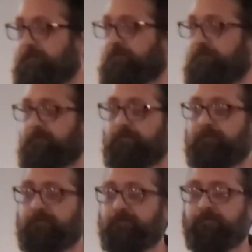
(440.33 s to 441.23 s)

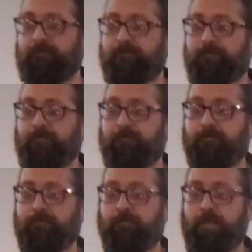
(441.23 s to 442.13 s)

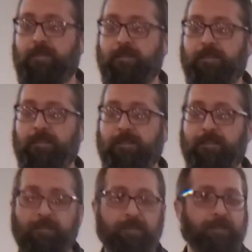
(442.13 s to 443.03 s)

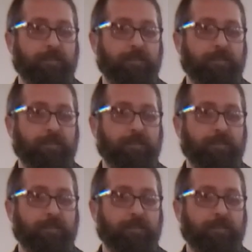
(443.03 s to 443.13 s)
Nobody speaks.